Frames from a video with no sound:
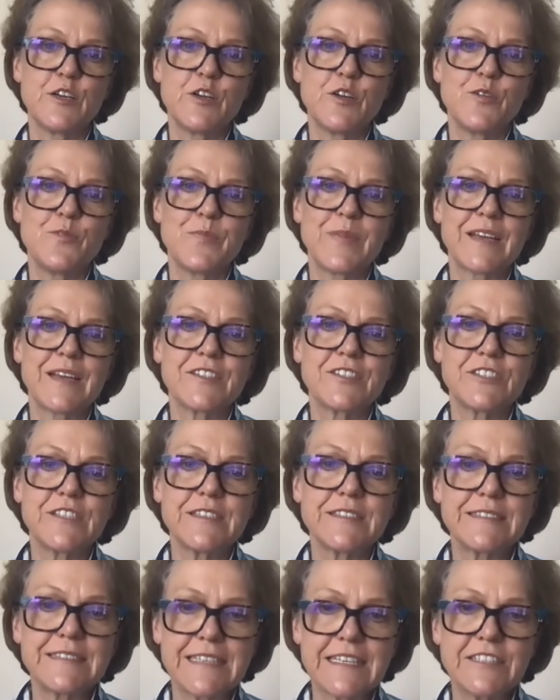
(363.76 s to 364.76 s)
because she
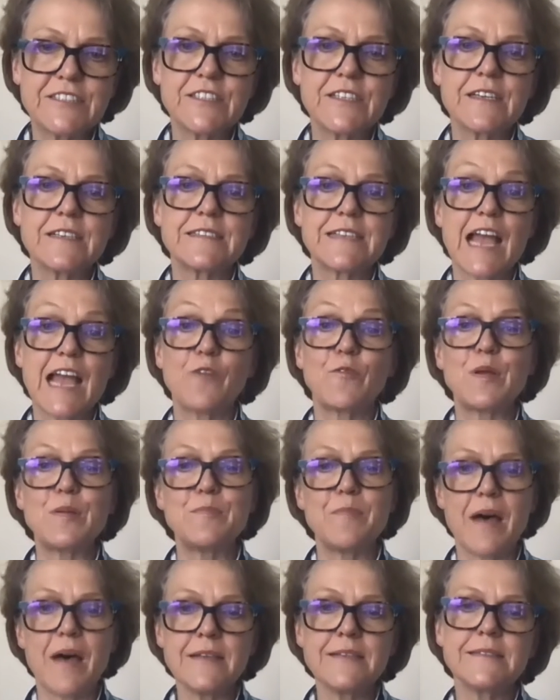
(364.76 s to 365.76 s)
is teaching us how we
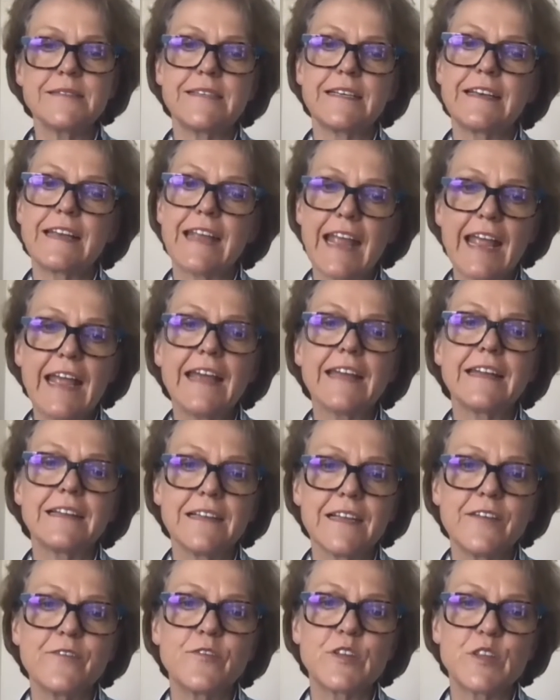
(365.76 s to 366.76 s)
must and can
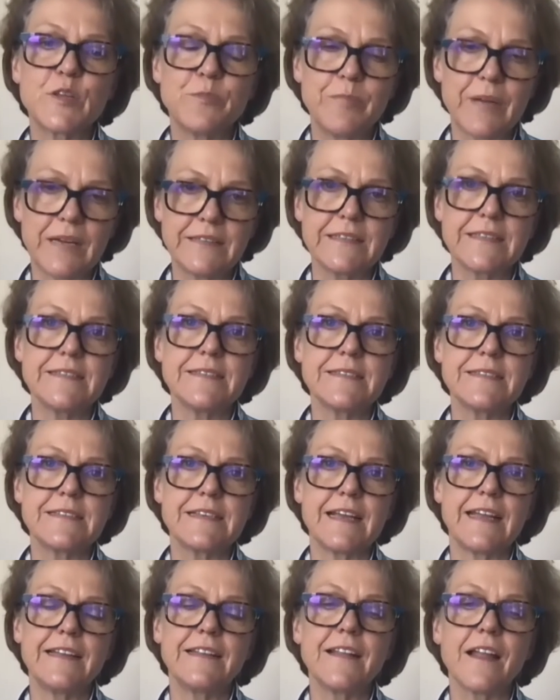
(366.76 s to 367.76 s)
live with abundance
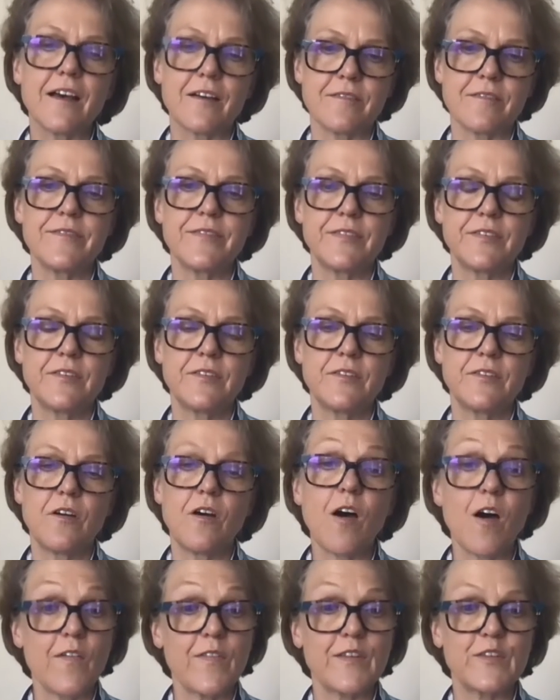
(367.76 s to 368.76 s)
and love
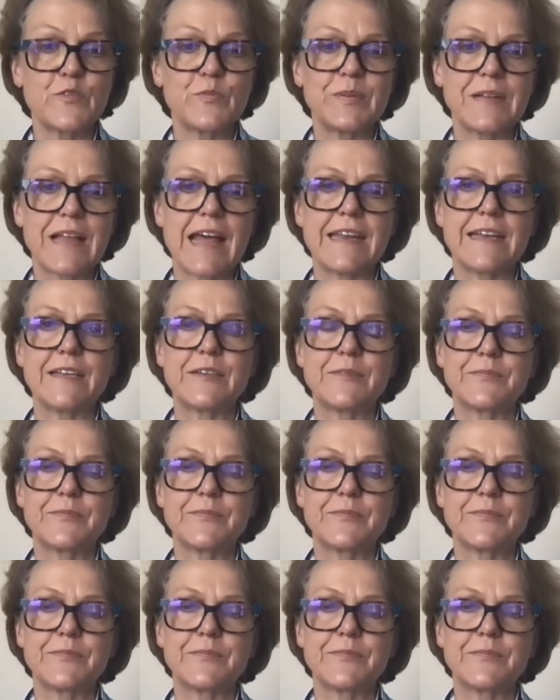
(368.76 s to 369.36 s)
on this planet.